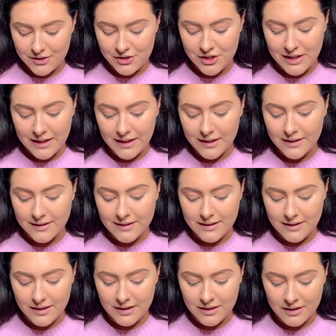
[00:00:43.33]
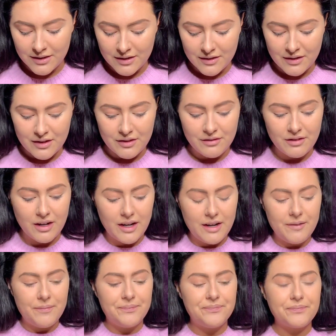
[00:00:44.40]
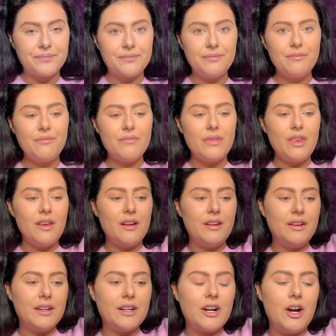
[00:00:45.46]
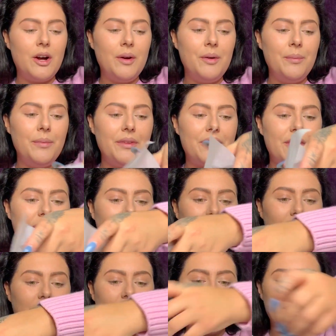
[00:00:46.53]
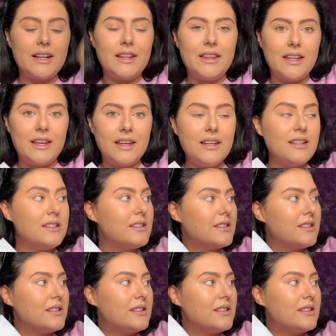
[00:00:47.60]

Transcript: Cheers. Right, comes like this.